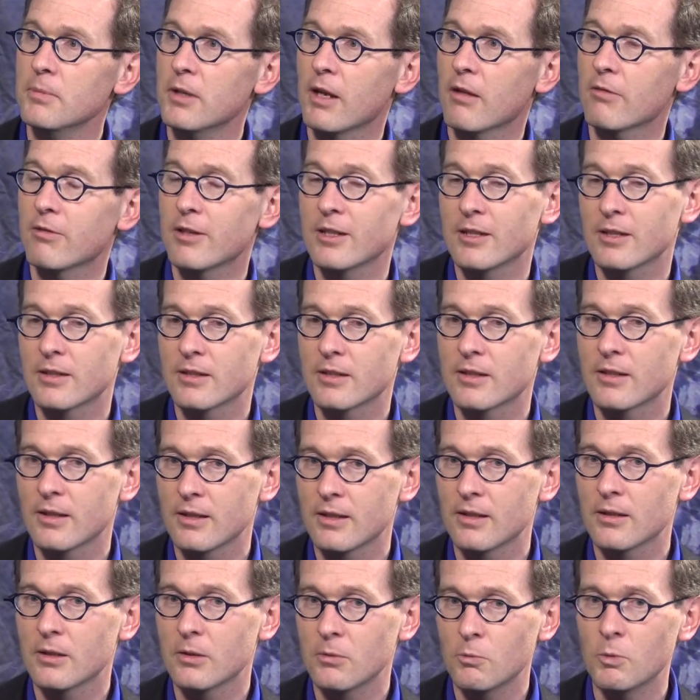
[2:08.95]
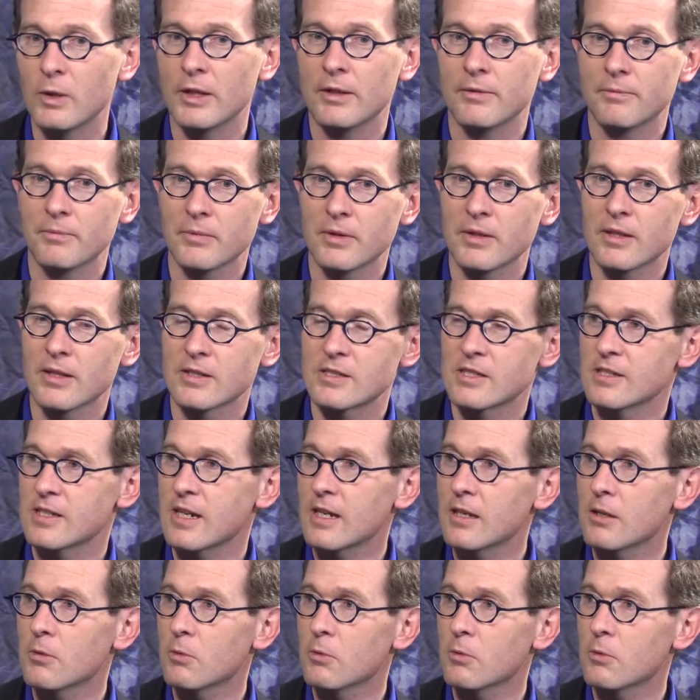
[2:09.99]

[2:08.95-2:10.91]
and I think, well, as I say,